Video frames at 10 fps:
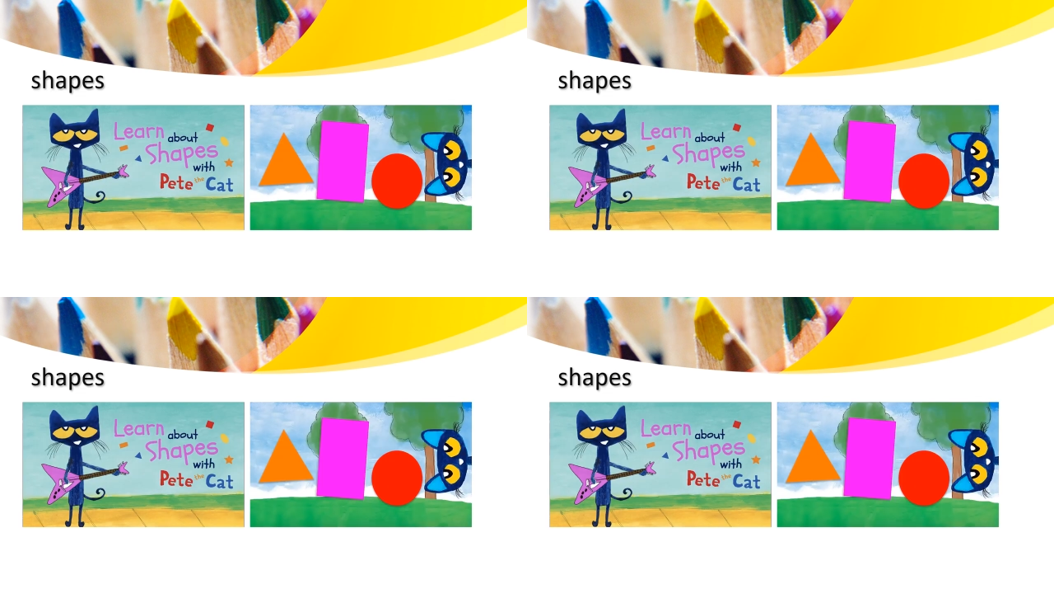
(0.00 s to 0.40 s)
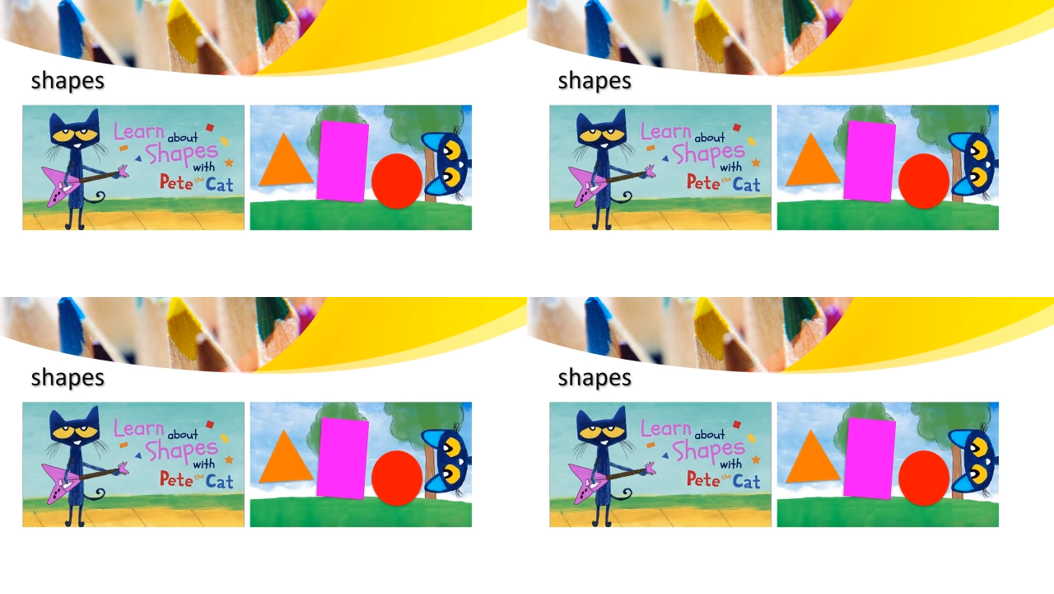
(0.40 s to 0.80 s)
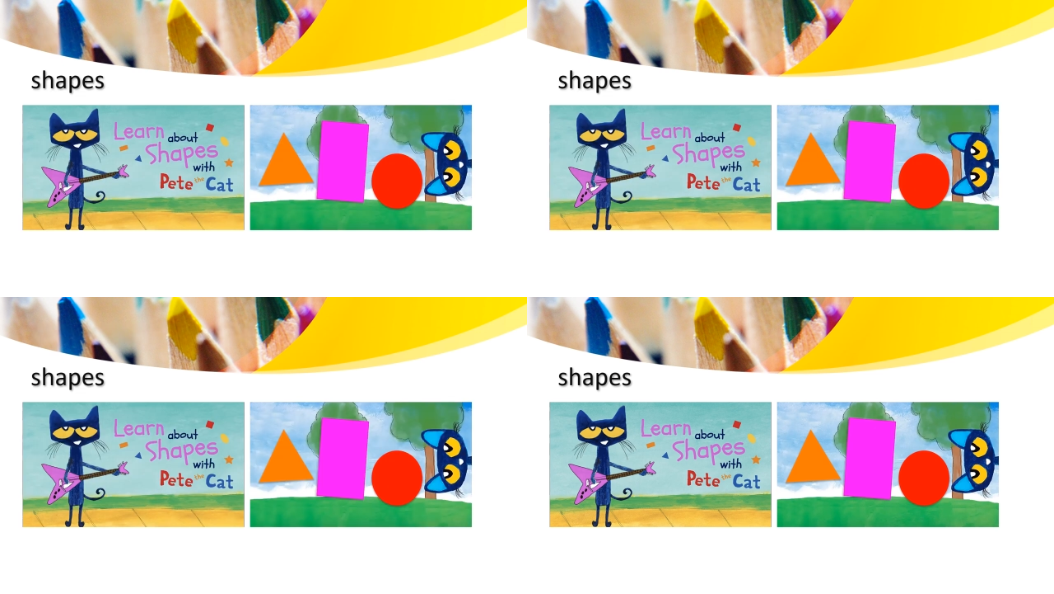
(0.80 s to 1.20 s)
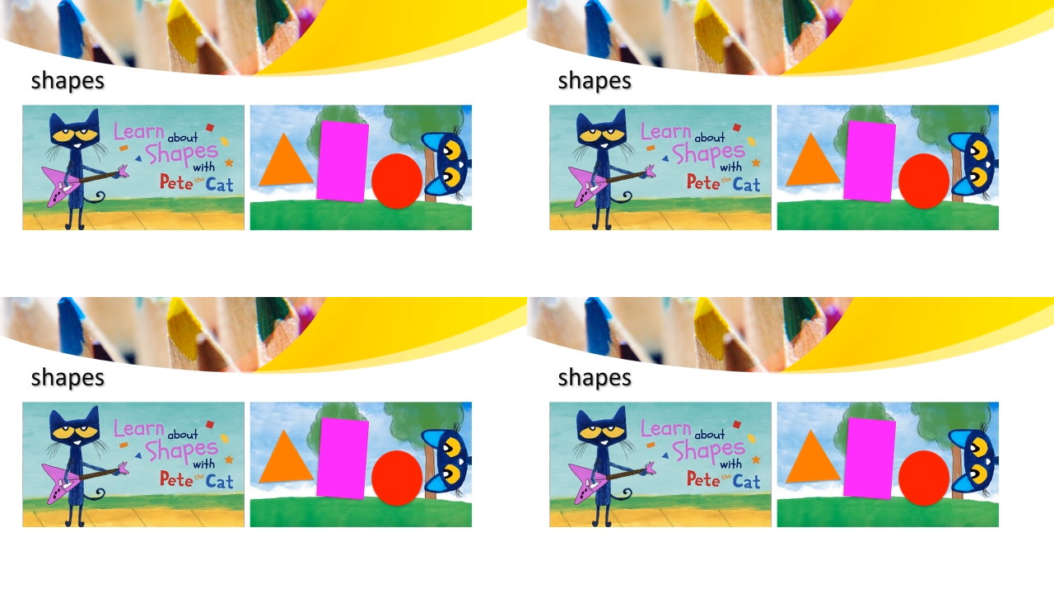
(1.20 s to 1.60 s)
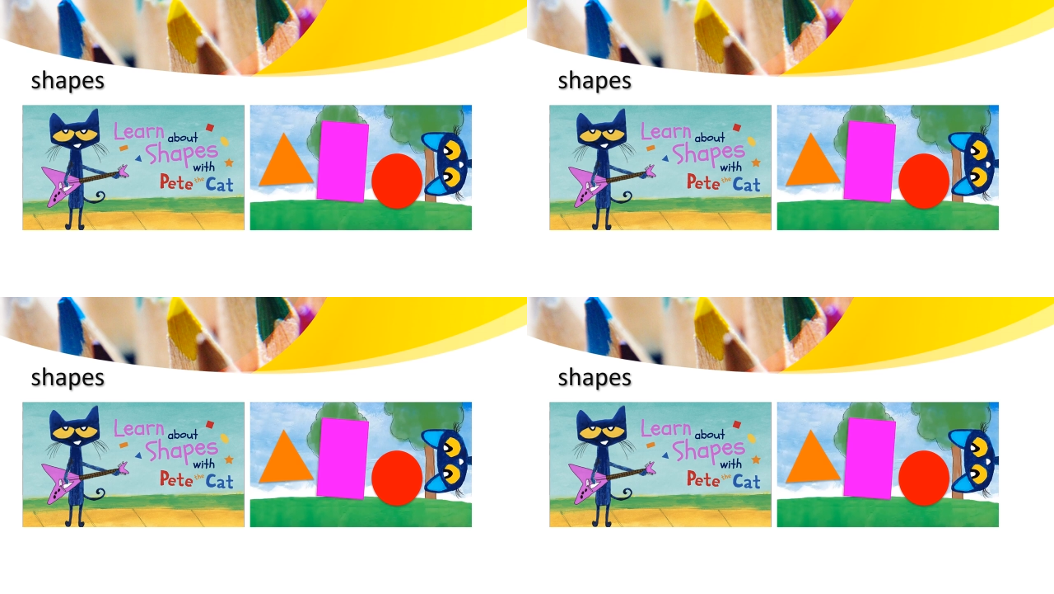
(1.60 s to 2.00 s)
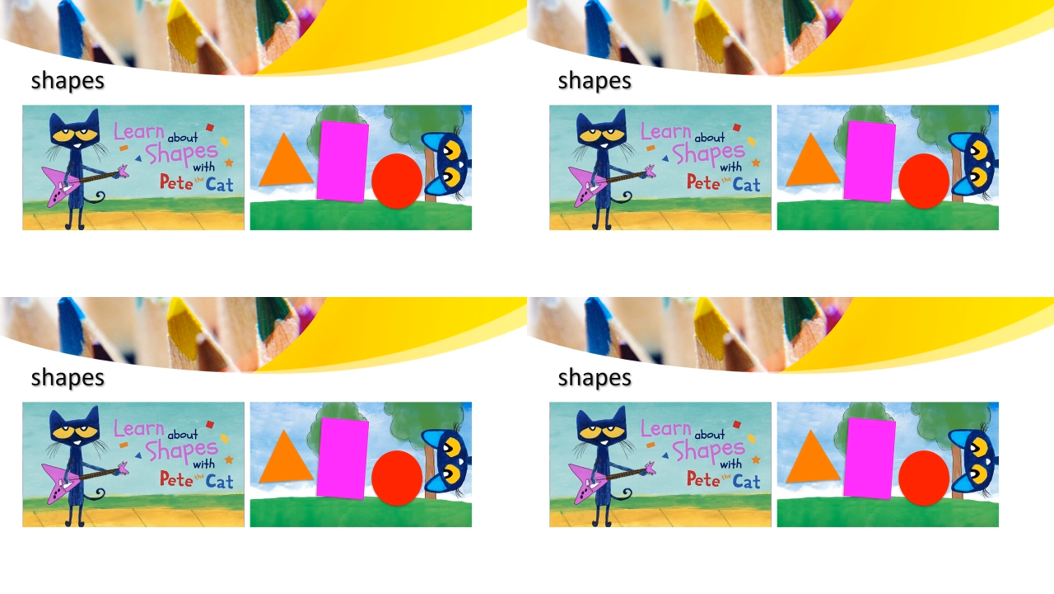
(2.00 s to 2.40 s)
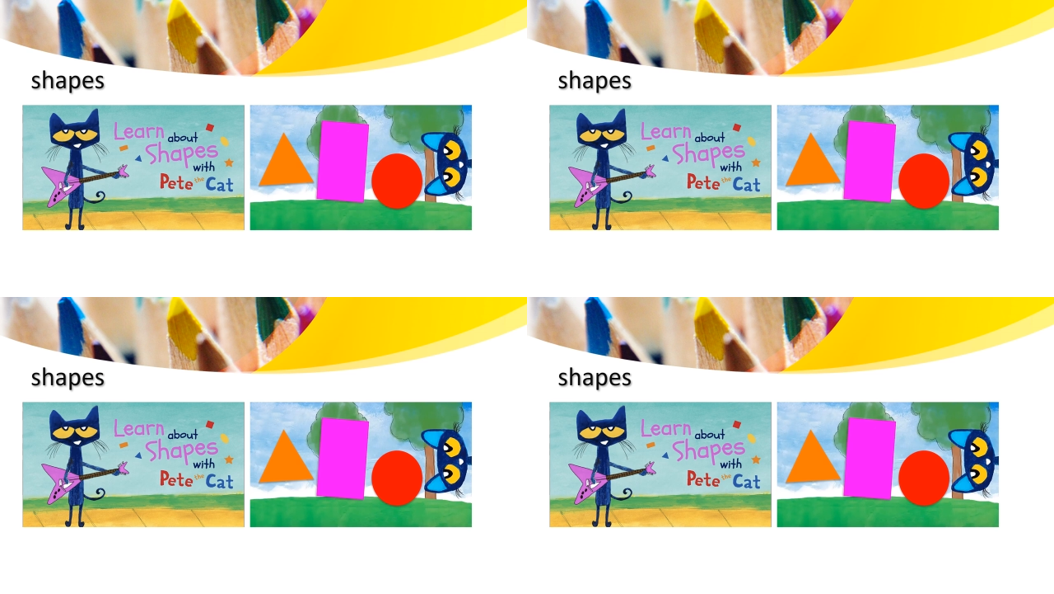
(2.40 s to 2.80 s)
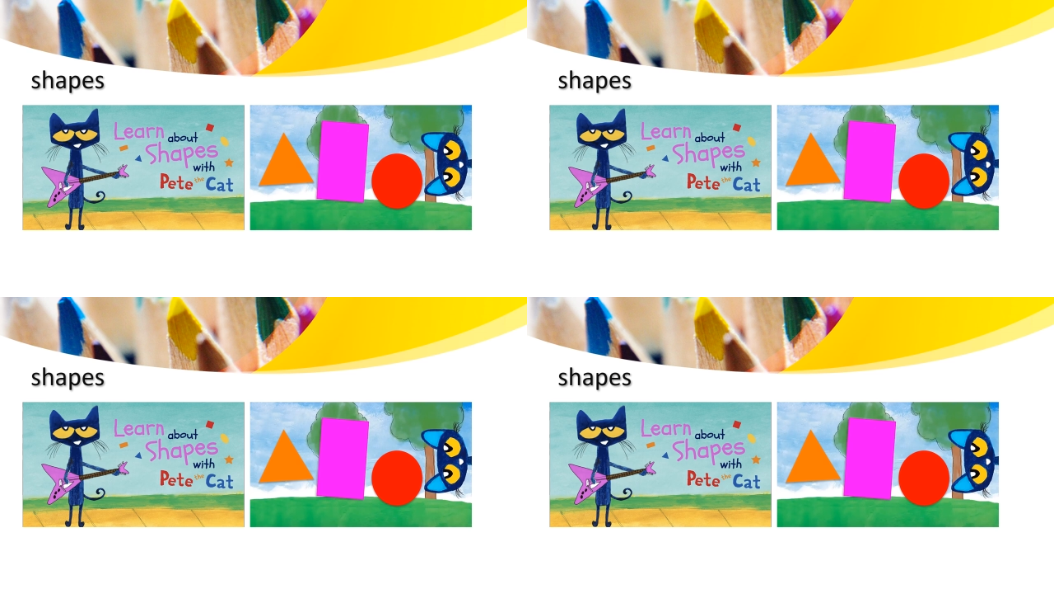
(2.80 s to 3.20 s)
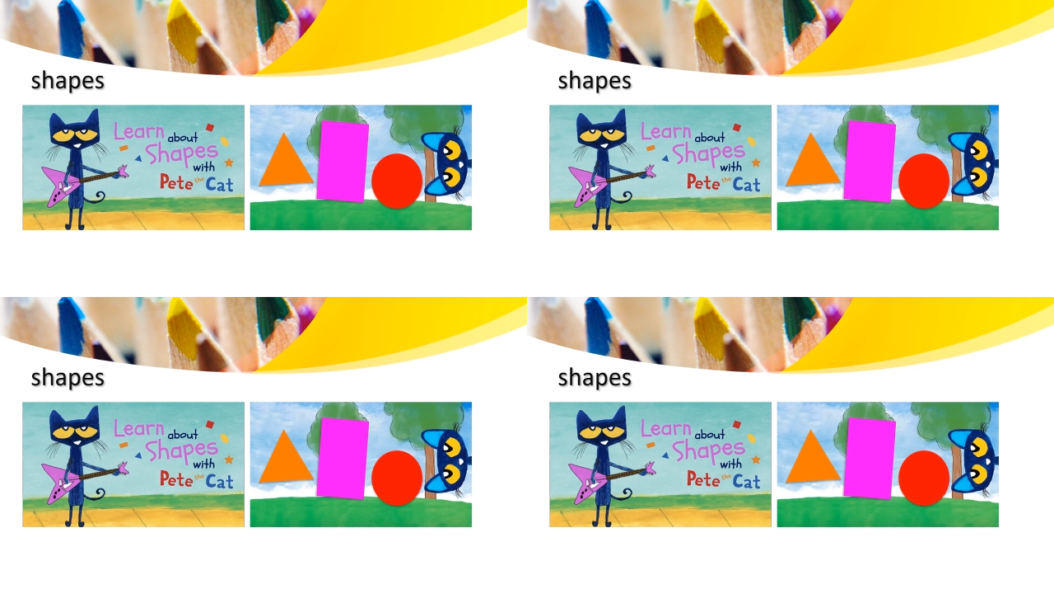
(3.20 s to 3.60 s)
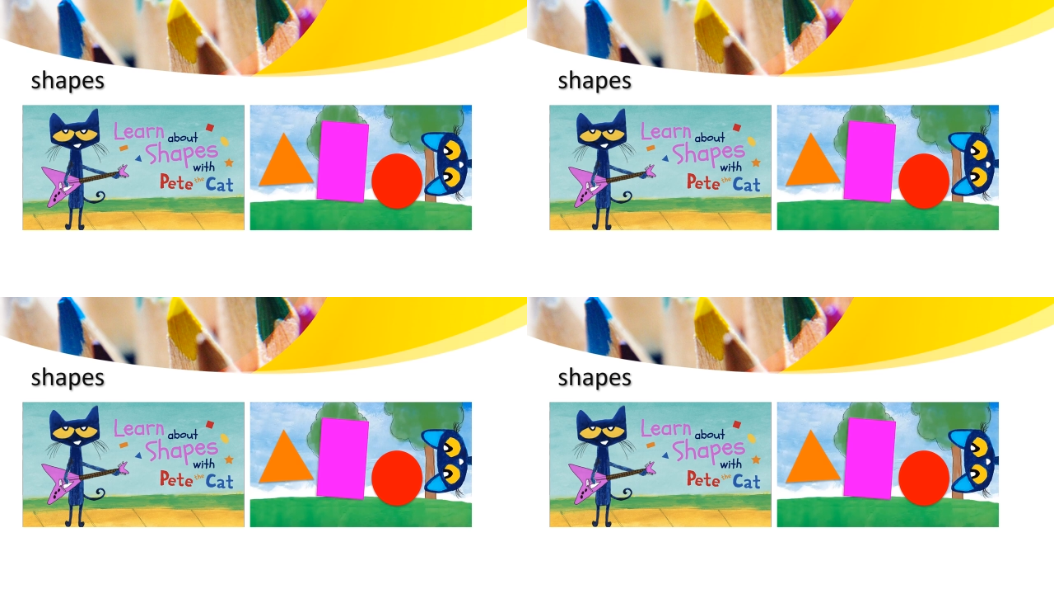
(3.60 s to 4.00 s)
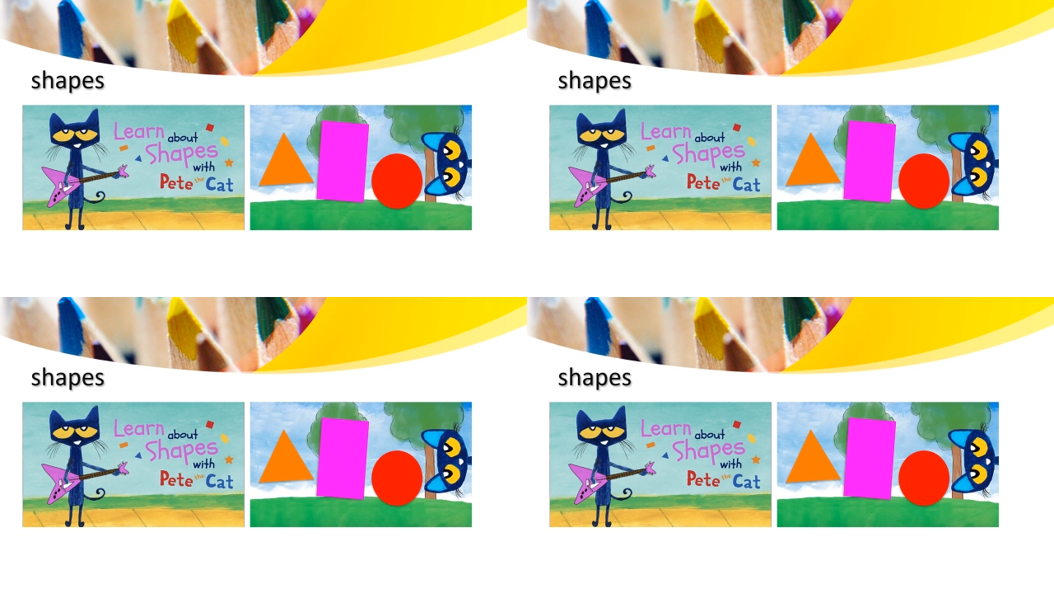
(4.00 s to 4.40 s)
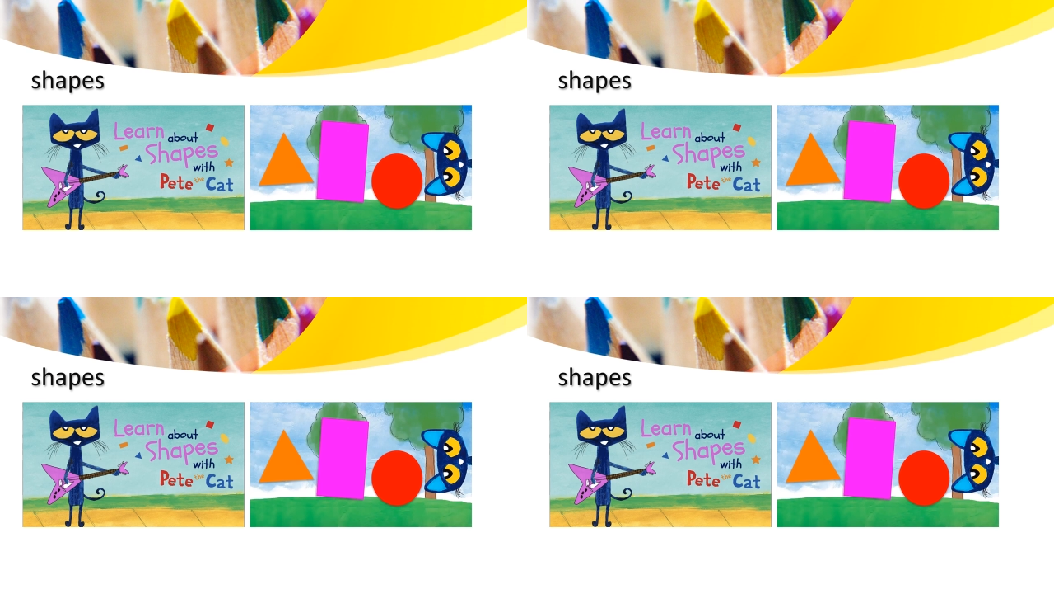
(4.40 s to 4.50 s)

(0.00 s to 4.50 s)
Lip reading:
(no speaker visible)